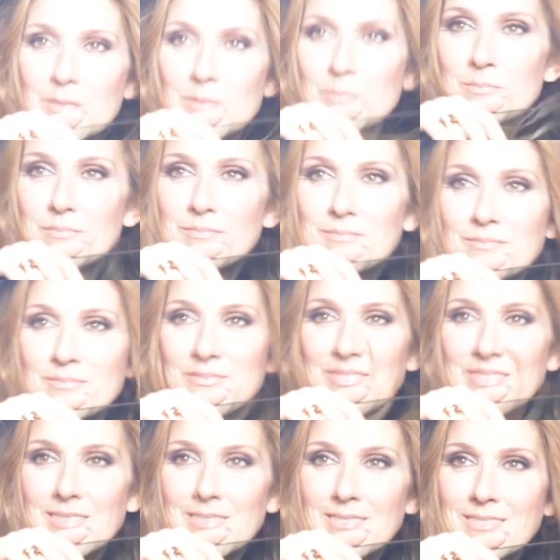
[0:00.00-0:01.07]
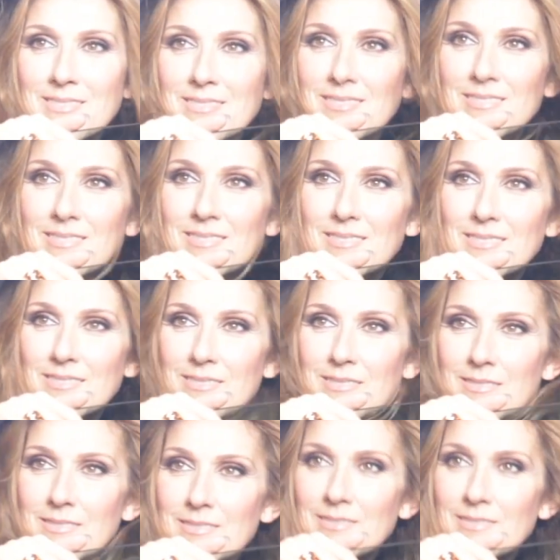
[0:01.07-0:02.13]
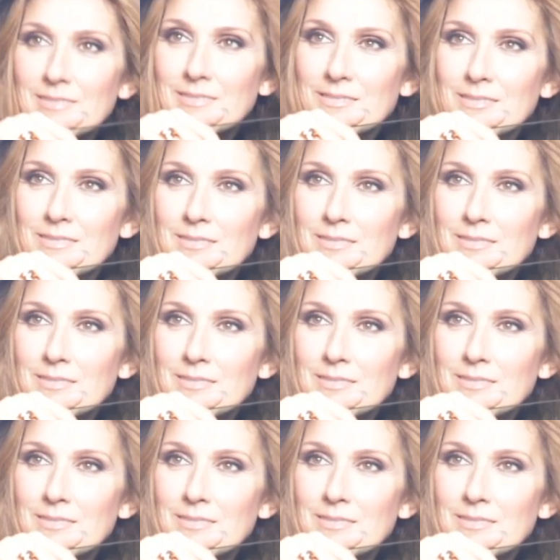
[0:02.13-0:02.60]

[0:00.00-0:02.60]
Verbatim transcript: and how they do it has to feel real and